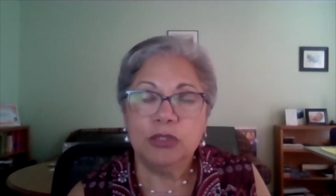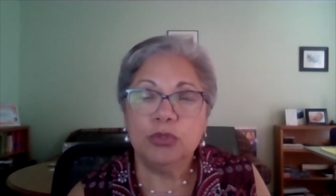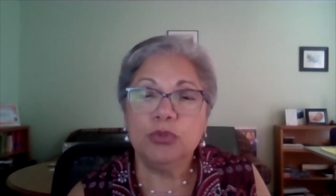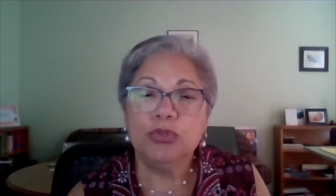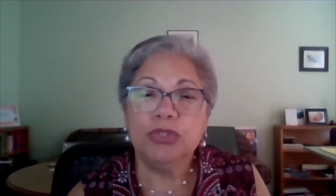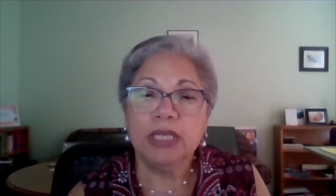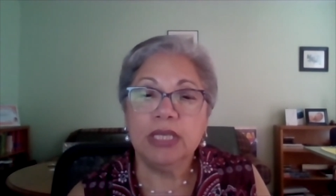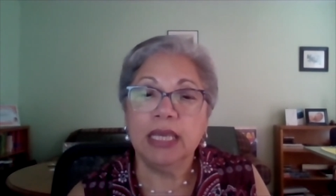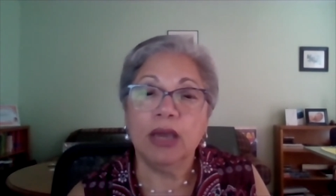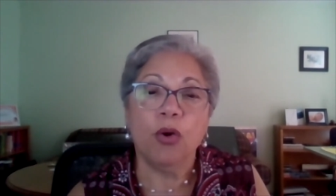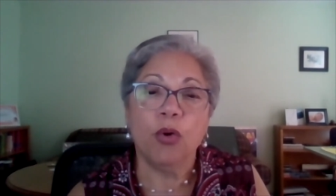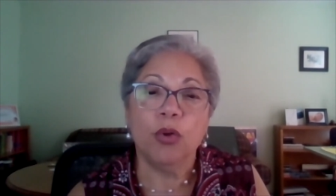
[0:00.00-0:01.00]
To see
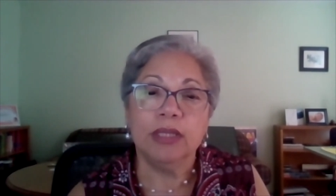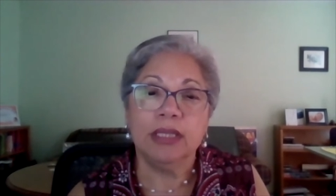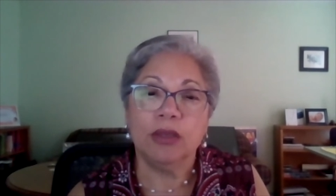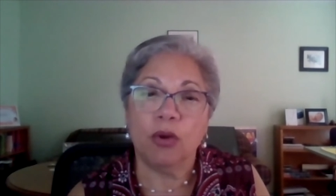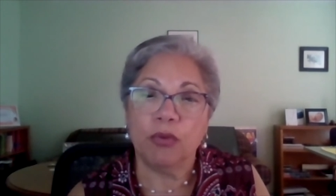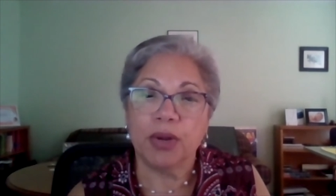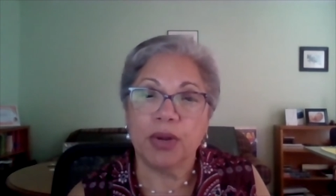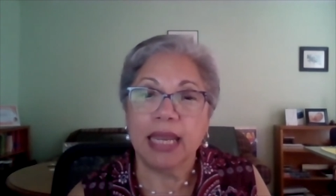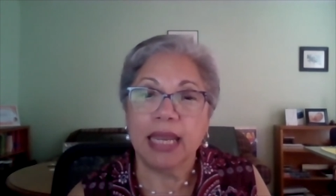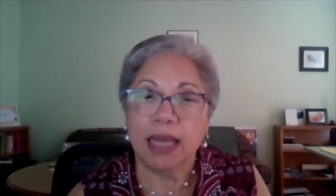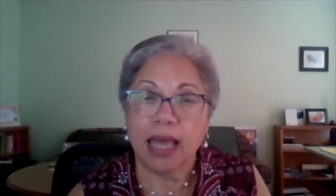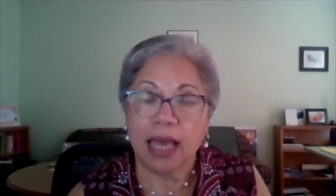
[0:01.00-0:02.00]
all the other
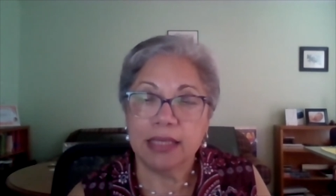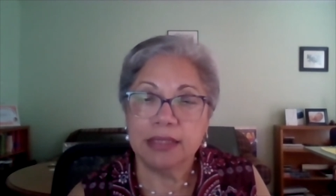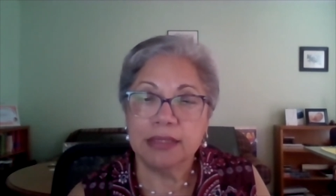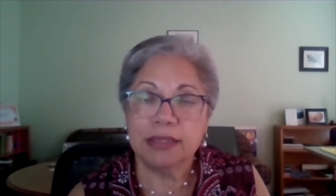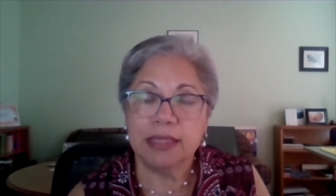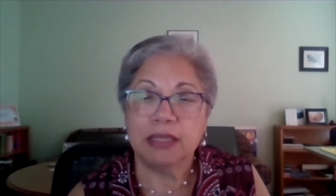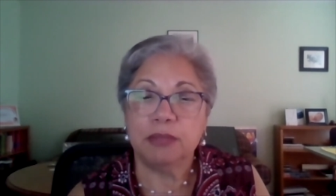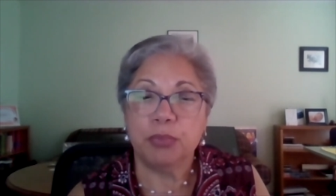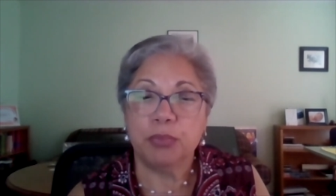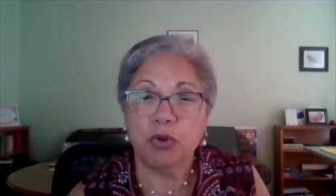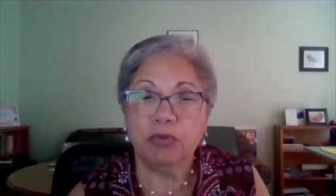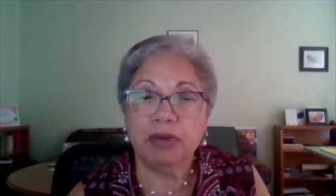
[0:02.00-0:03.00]
guidelines that the
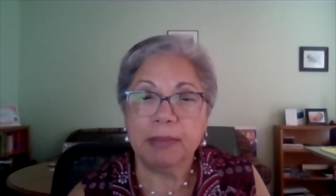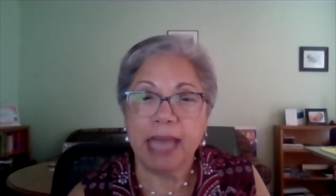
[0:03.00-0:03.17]
program